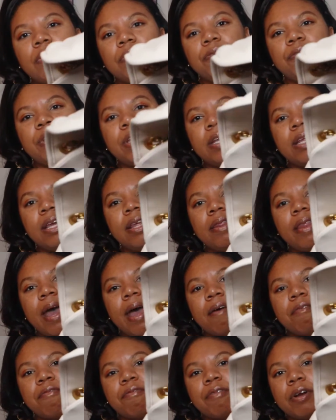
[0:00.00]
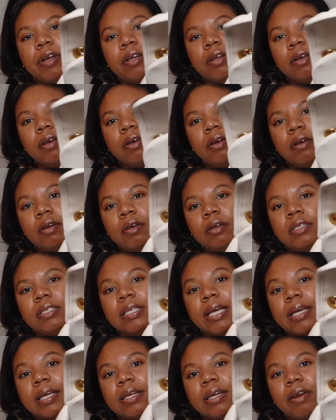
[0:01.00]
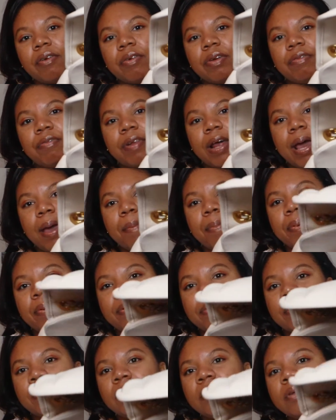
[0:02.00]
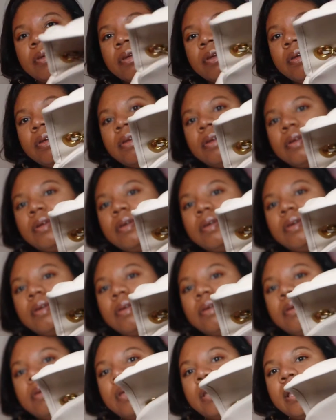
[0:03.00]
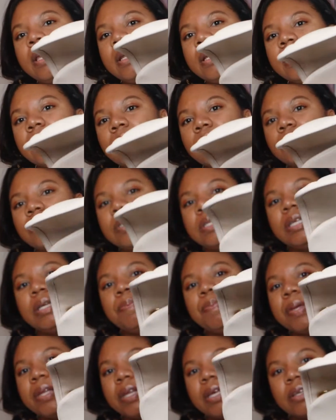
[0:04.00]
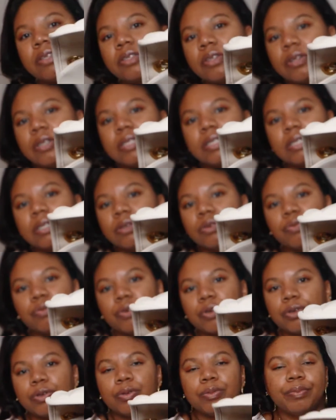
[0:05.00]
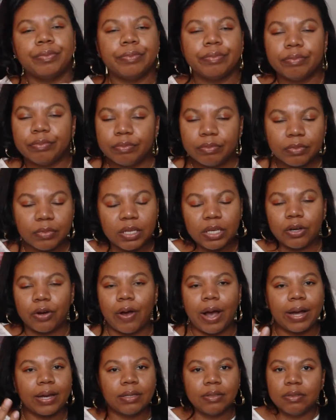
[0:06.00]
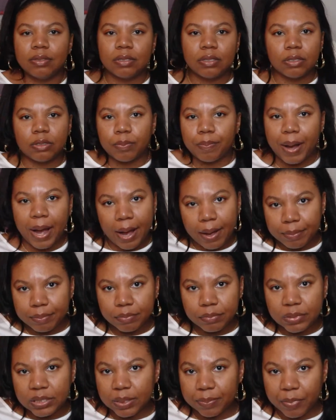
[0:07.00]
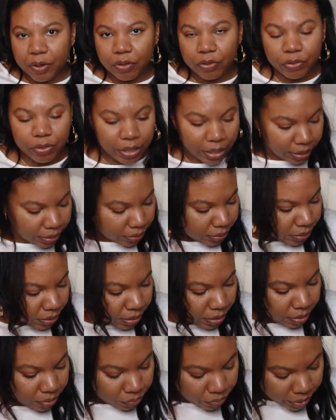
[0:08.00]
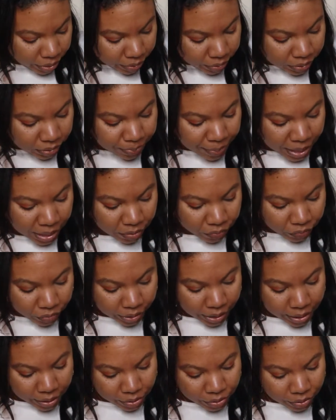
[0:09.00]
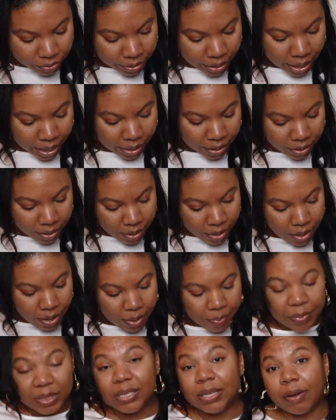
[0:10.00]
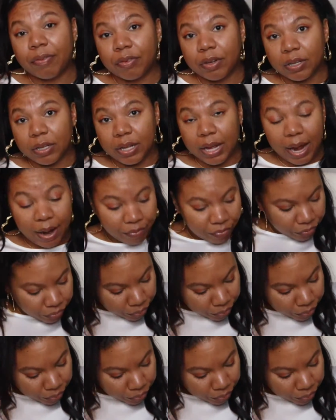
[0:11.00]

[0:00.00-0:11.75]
all fit in that front secondary flap, and it goes deep in there, so there's still room. You know, I could still pop some other things in there, whether it's makeup related or not, but definitely have